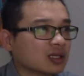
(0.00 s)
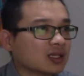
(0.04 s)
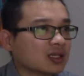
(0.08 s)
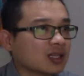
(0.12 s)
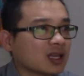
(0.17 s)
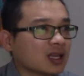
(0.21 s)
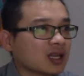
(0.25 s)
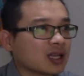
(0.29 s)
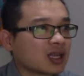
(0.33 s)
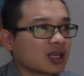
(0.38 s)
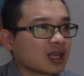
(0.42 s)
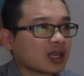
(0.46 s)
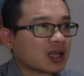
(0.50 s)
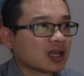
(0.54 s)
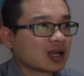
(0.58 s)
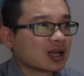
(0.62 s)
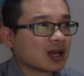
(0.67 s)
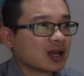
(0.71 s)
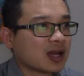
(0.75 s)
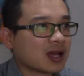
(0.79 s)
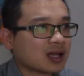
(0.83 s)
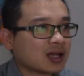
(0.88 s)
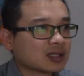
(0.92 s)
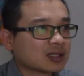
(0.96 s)
Then it can
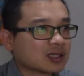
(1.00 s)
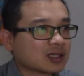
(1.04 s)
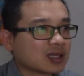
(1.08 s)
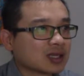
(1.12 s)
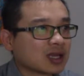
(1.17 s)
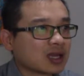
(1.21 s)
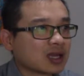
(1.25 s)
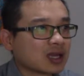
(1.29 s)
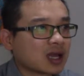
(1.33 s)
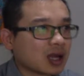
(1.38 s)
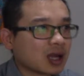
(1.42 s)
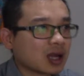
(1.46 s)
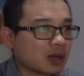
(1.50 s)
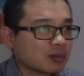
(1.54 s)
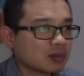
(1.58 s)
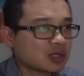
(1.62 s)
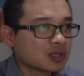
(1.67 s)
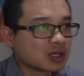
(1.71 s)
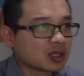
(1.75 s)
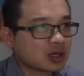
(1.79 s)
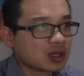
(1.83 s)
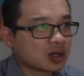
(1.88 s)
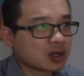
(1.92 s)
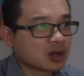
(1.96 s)
last, it can
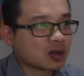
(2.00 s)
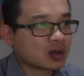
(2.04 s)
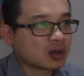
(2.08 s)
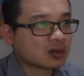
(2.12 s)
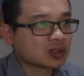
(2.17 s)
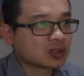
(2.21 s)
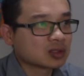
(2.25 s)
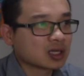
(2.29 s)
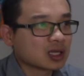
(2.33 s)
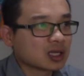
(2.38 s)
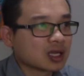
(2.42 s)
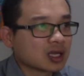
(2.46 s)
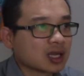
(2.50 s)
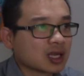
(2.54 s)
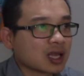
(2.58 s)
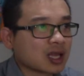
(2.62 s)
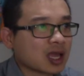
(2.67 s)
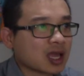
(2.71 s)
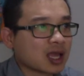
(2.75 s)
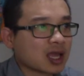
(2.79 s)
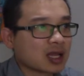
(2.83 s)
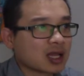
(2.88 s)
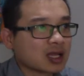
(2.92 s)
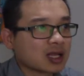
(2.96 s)
comes and goes, and it
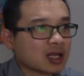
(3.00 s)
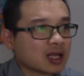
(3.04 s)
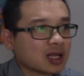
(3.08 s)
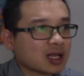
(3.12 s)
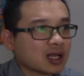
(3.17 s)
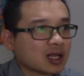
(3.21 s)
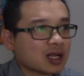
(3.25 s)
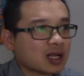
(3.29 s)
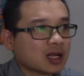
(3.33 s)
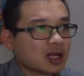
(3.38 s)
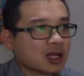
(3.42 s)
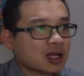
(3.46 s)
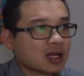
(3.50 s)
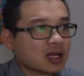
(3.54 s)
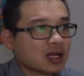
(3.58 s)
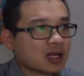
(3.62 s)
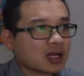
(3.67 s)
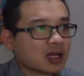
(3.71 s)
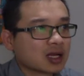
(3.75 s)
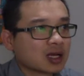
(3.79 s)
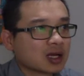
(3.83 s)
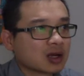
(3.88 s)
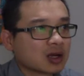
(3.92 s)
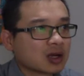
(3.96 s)
can
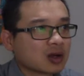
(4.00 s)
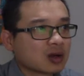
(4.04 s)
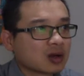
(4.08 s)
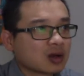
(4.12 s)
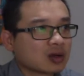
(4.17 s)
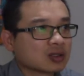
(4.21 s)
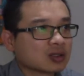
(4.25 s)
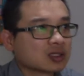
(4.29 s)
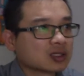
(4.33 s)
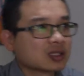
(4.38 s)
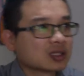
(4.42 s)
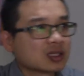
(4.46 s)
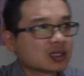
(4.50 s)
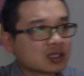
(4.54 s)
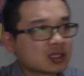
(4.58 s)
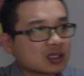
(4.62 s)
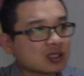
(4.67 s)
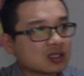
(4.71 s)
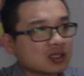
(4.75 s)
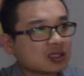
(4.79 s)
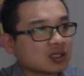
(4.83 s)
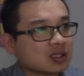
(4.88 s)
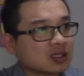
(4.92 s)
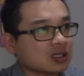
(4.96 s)

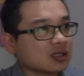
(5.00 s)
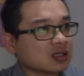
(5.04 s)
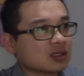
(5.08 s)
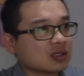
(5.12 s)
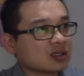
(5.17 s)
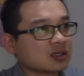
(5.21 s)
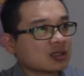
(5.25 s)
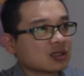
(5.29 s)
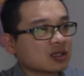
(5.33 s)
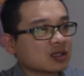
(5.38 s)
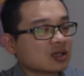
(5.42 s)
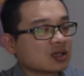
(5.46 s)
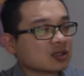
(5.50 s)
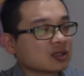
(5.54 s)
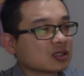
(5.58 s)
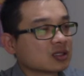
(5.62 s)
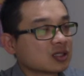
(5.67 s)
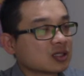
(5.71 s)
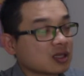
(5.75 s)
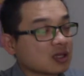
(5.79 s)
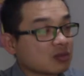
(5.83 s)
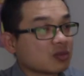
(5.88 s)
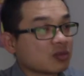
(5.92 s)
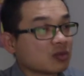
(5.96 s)
consistencies, you know,
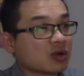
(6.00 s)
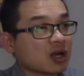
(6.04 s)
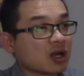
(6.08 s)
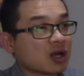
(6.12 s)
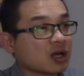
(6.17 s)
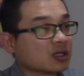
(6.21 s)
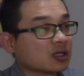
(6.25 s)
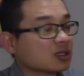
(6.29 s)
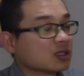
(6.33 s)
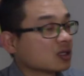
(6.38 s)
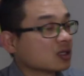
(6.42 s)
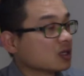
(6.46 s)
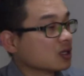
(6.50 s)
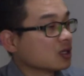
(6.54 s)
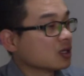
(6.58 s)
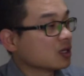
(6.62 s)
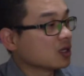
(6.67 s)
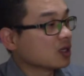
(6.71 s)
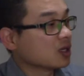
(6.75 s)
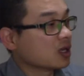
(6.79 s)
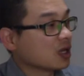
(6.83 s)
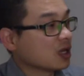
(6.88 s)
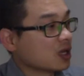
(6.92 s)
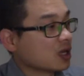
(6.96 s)
stabilize
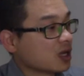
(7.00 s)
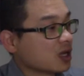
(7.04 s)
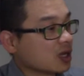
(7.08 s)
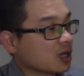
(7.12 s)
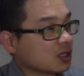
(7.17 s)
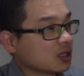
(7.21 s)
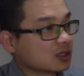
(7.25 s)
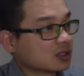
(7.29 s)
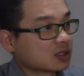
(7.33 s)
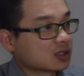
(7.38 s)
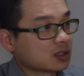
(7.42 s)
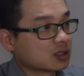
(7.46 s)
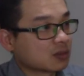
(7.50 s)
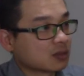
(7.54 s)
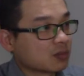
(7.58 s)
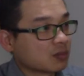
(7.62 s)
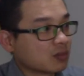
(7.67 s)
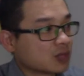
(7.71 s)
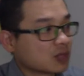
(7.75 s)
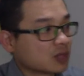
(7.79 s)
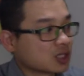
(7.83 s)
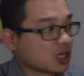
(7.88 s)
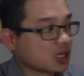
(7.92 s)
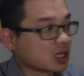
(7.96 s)
and
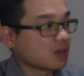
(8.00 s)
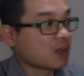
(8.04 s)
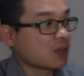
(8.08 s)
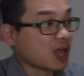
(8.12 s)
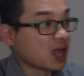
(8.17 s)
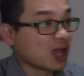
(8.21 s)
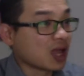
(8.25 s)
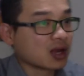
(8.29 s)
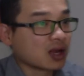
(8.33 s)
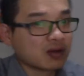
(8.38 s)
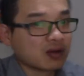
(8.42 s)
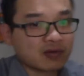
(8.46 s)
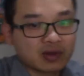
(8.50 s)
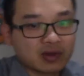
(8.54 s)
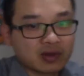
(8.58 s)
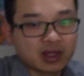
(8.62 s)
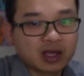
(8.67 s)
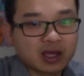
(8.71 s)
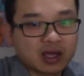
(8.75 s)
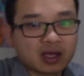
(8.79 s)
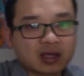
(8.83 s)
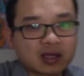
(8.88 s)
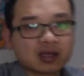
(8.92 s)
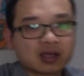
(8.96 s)
stay pain over
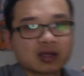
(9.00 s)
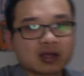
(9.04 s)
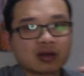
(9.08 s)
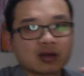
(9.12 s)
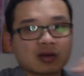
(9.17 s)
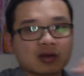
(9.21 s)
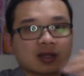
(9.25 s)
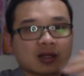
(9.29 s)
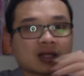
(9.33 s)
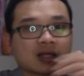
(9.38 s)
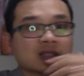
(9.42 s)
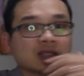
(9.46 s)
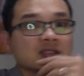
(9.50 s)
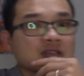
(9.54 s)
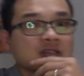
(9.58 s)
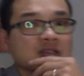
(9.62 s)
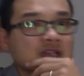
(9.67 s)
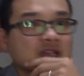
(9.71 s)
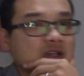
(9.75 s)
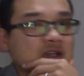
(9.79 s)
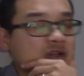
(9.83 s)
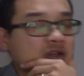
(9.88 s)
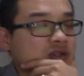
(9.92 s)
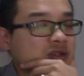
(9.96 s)
there, you know, it doesn't
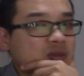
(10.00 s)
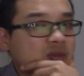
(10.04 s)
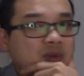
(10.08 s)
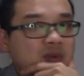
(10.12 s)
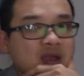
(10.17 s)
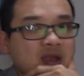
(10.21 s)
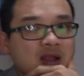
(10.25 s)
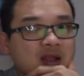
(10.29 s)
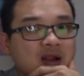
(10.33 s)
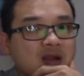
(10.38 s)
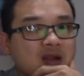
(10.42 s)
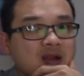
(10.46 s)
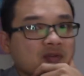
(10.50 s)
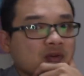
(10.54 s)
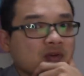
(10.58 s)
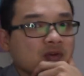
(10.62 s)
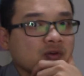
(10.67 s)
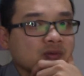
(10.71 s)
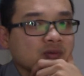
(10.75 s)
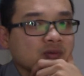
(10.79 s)
change the pain level.